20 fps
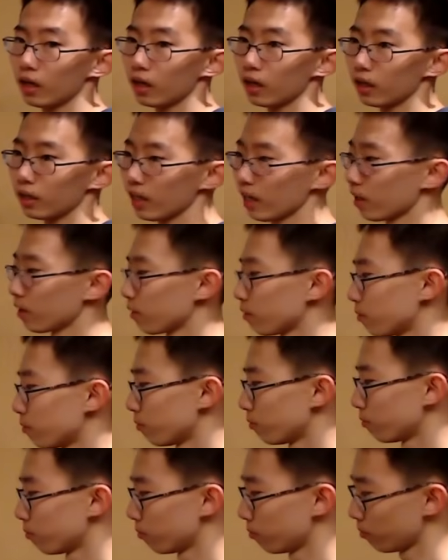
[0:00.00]
Now,
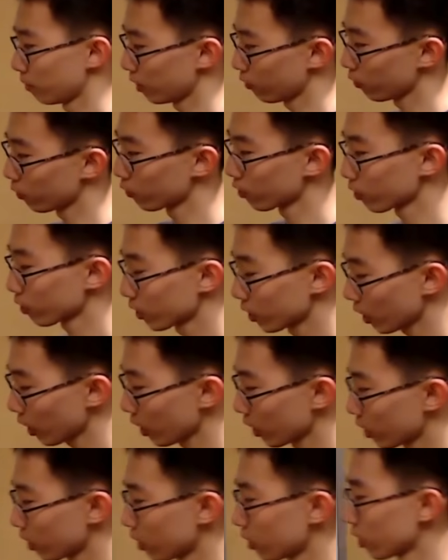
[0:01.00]
if we were to
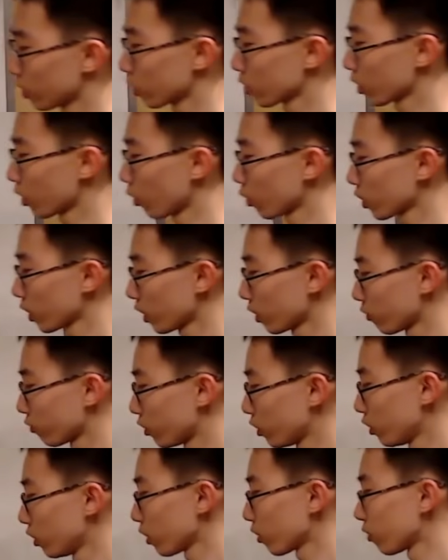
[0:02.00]
take this cosine of
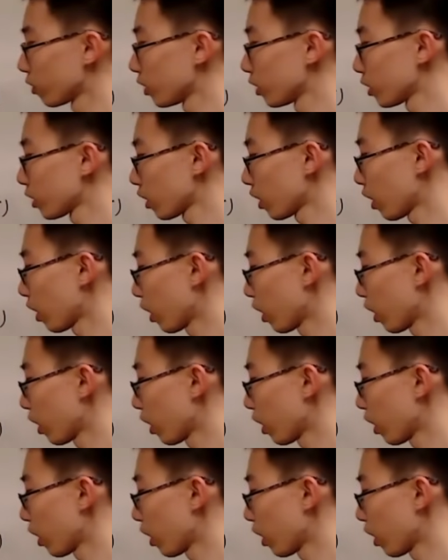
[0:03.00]
two degrees